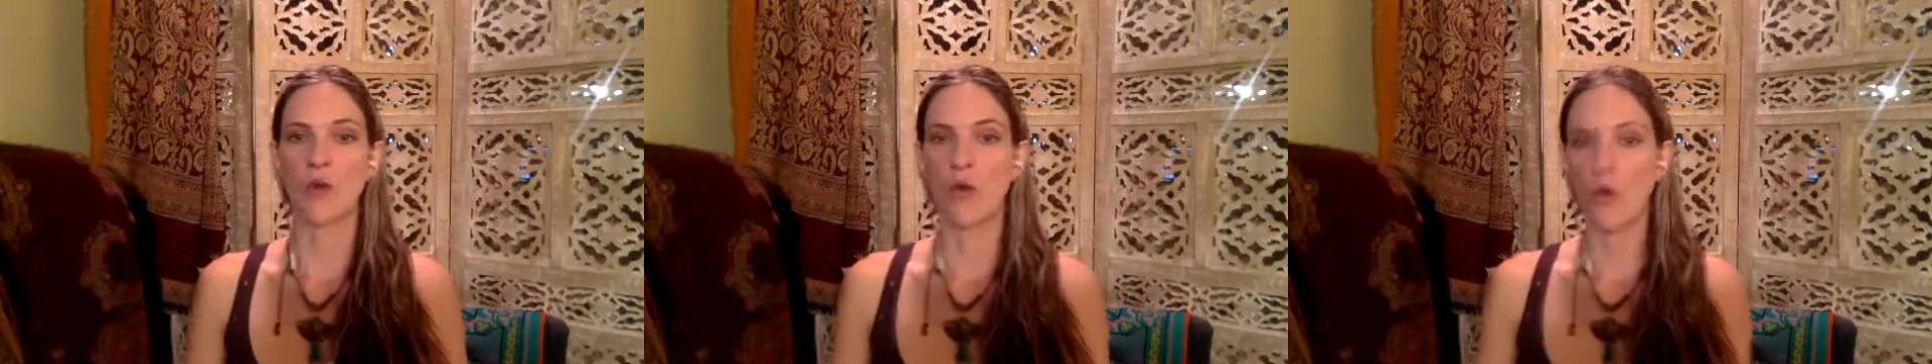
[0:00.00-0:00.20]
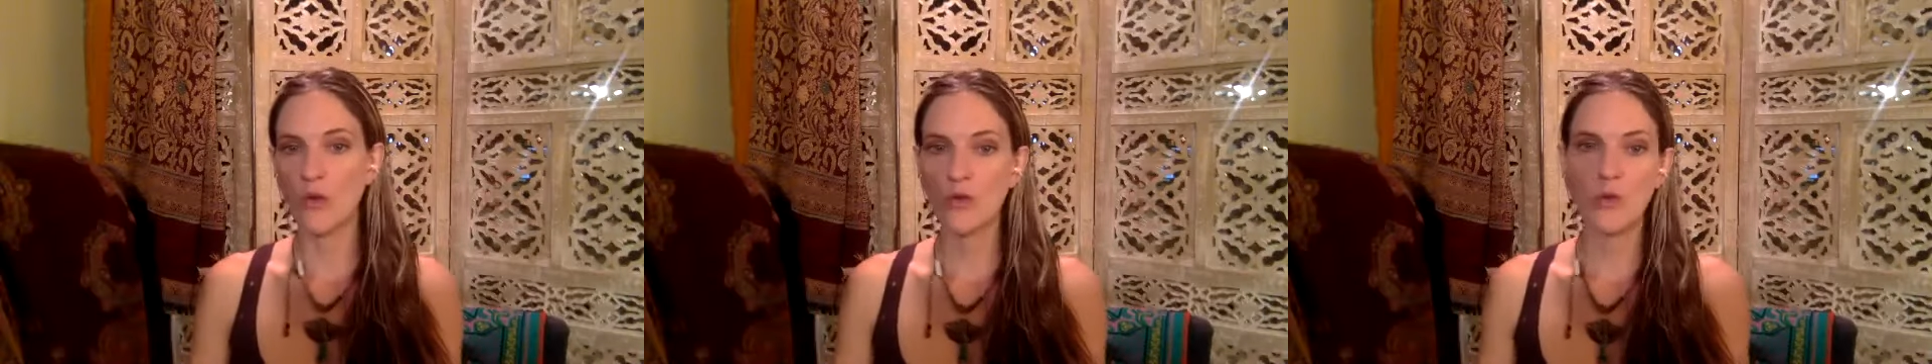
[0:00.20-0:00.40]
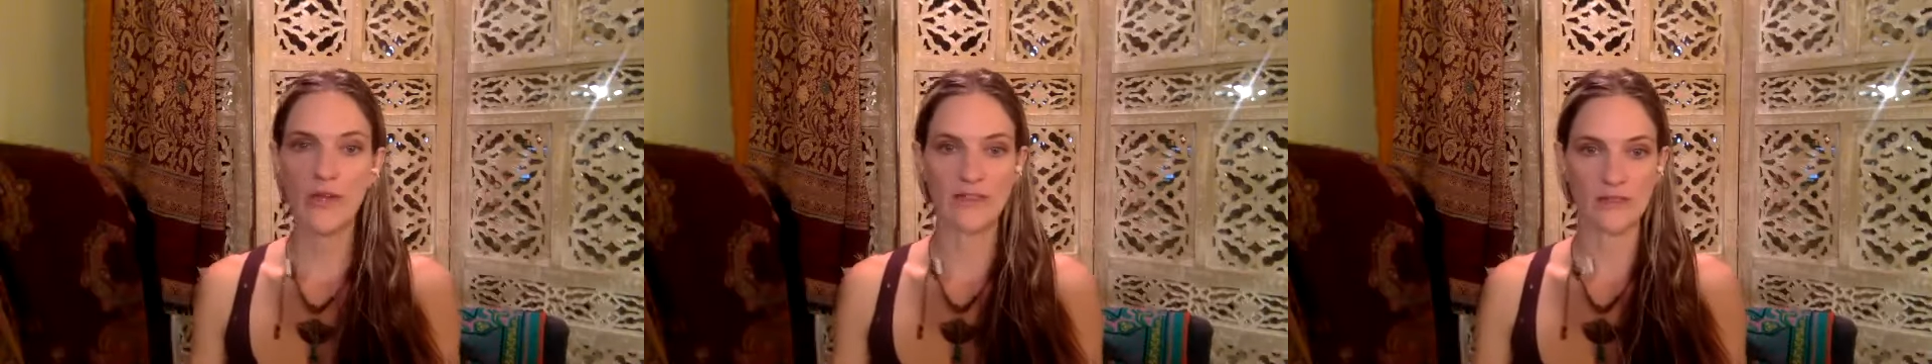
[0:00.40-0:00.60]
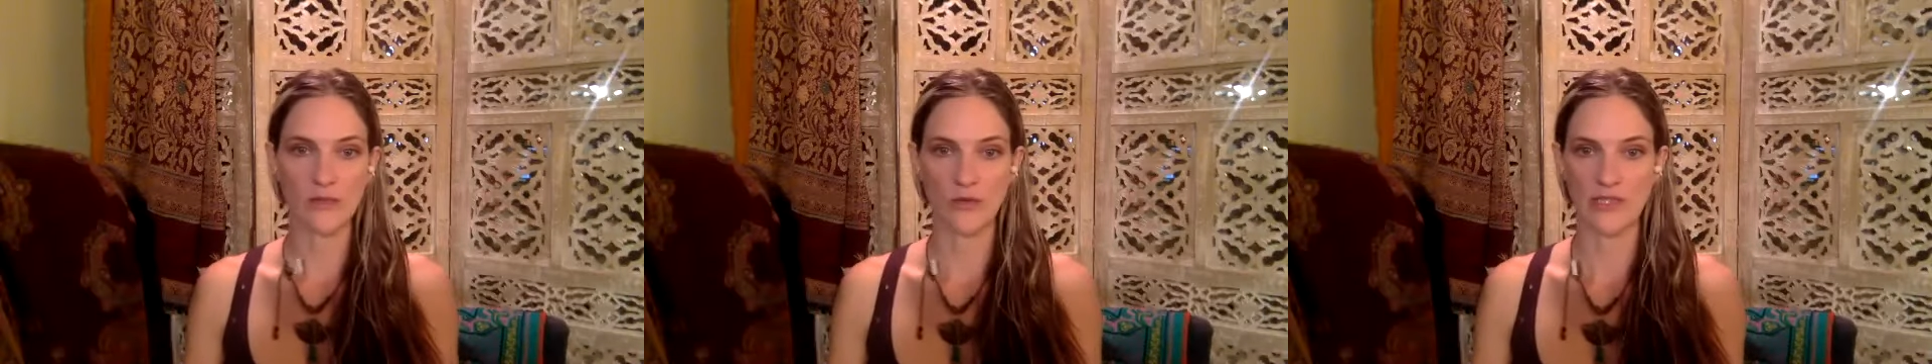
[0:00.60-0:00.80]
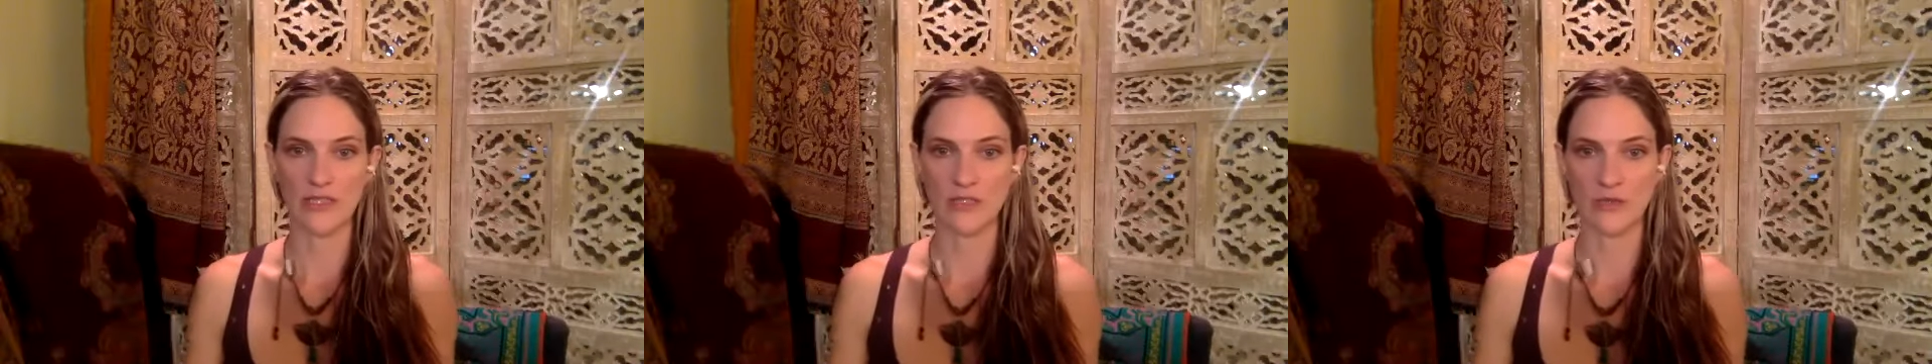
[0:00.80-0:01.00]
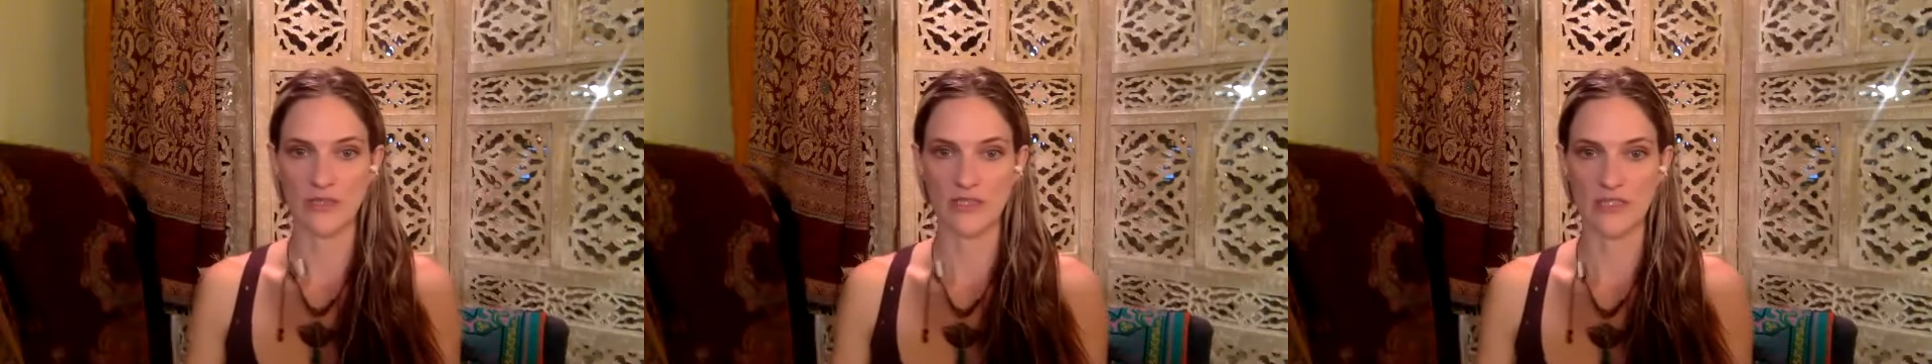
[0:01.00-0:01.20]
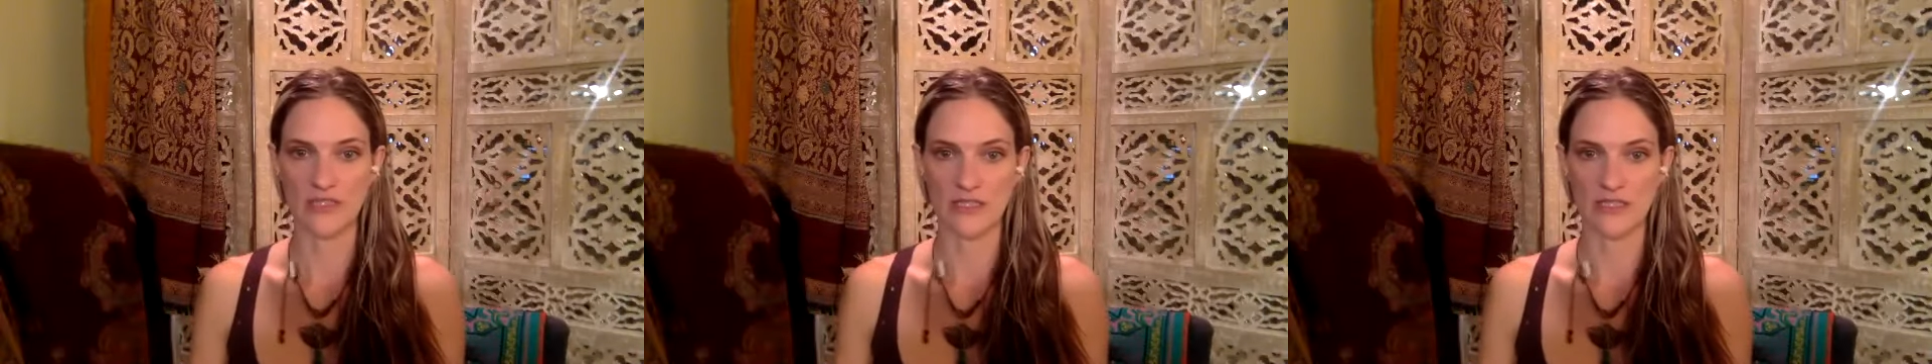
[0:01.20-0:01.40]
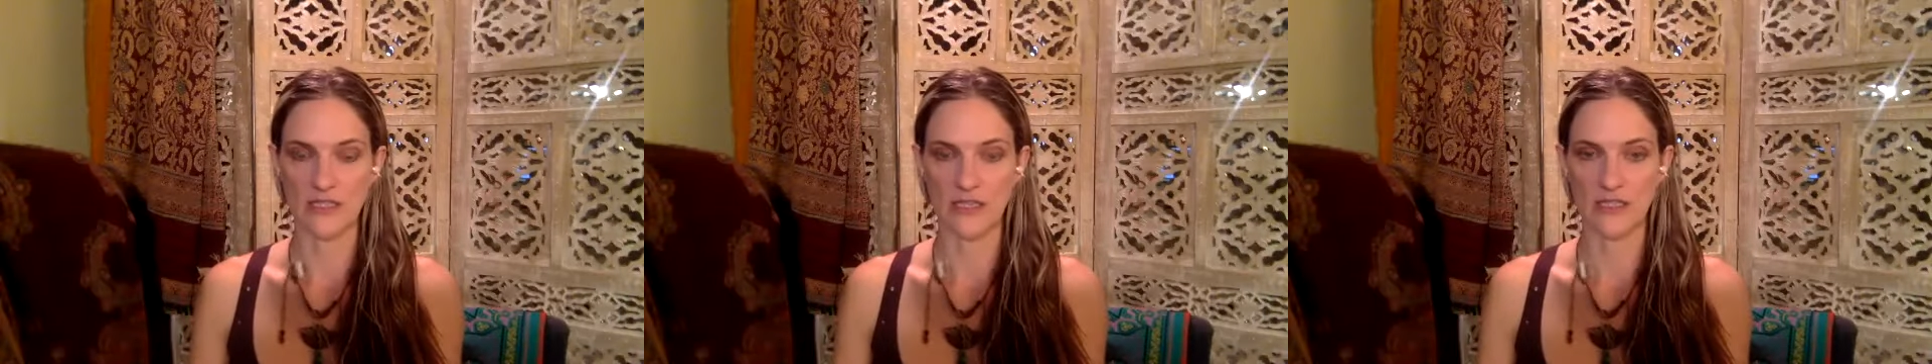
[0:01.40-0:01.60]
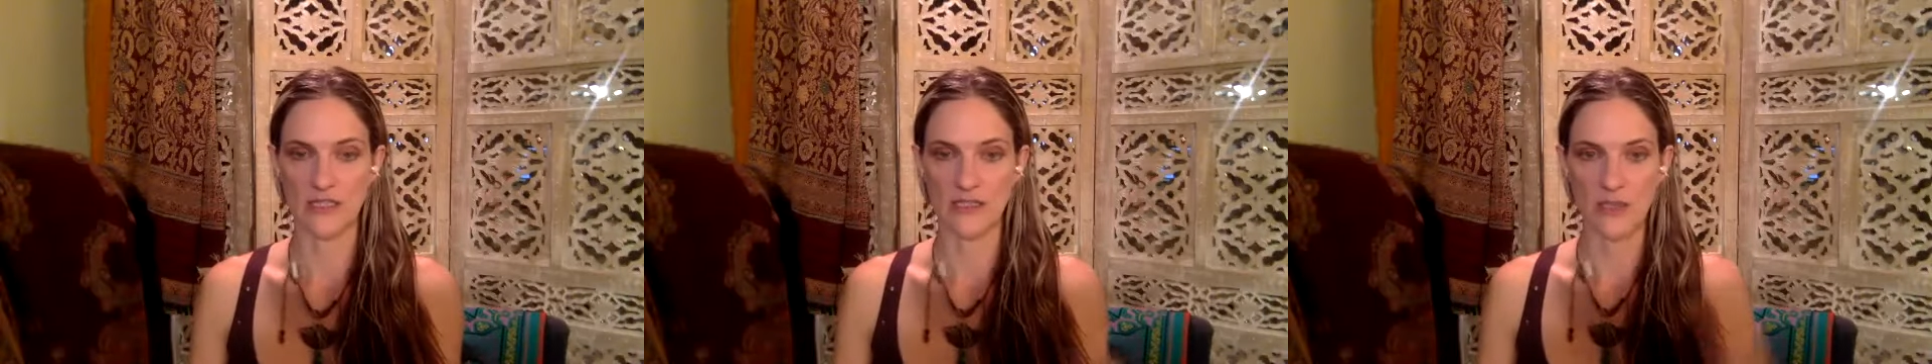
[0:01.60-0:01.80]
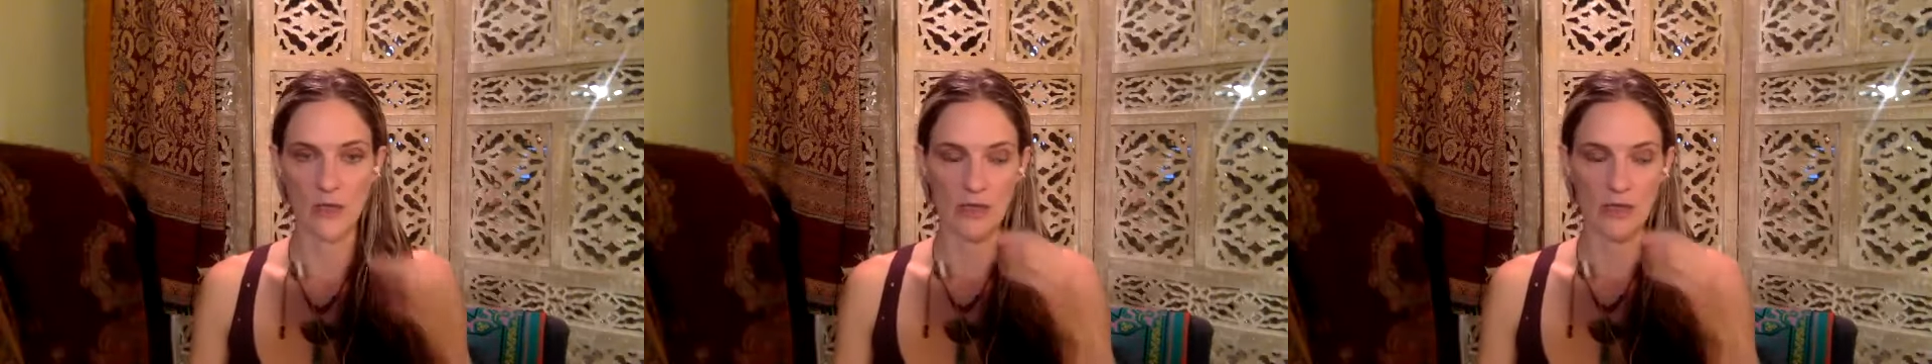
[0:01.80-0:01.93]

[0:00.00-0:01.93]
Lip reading: always going to assist us.